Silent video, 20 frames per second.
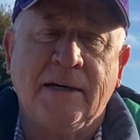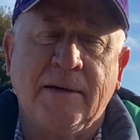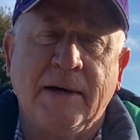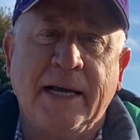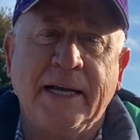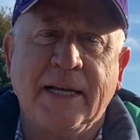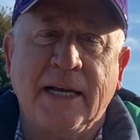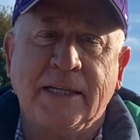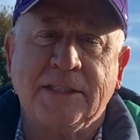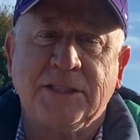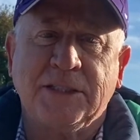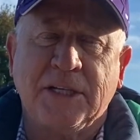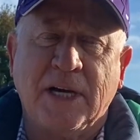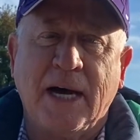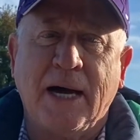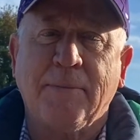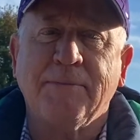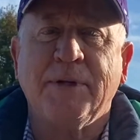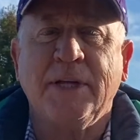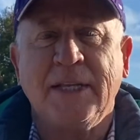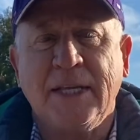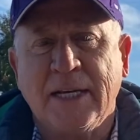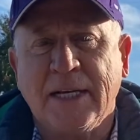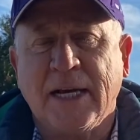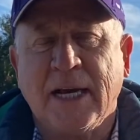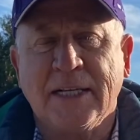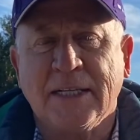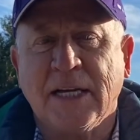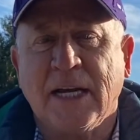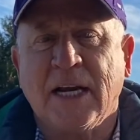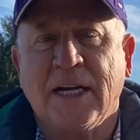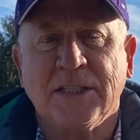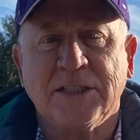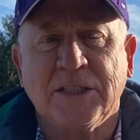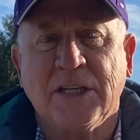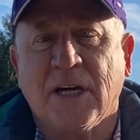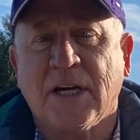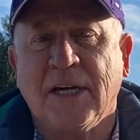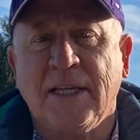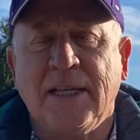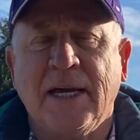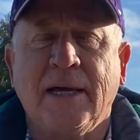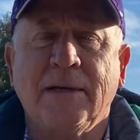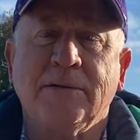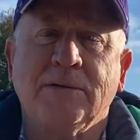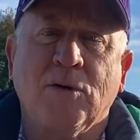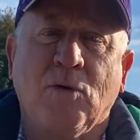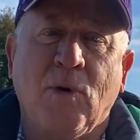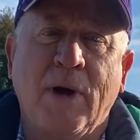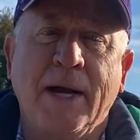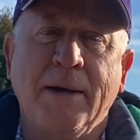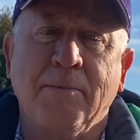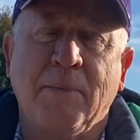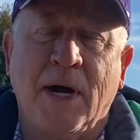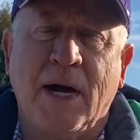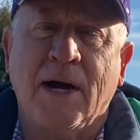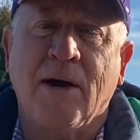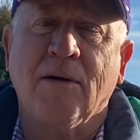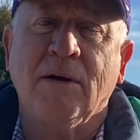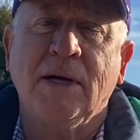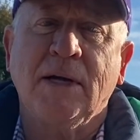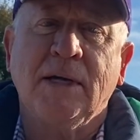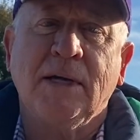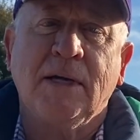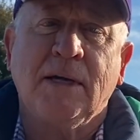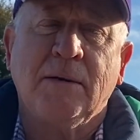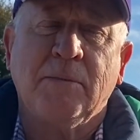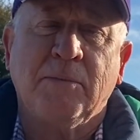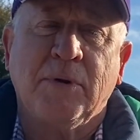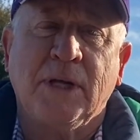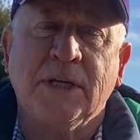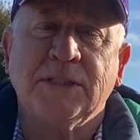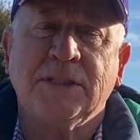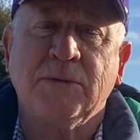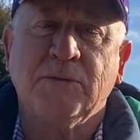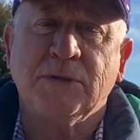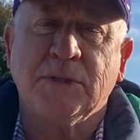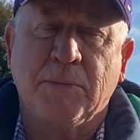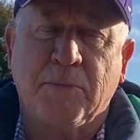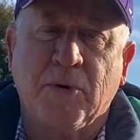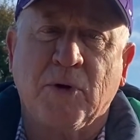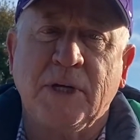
And got stopped and then got kind of stuck in that quagmire. Plus, it was a pretty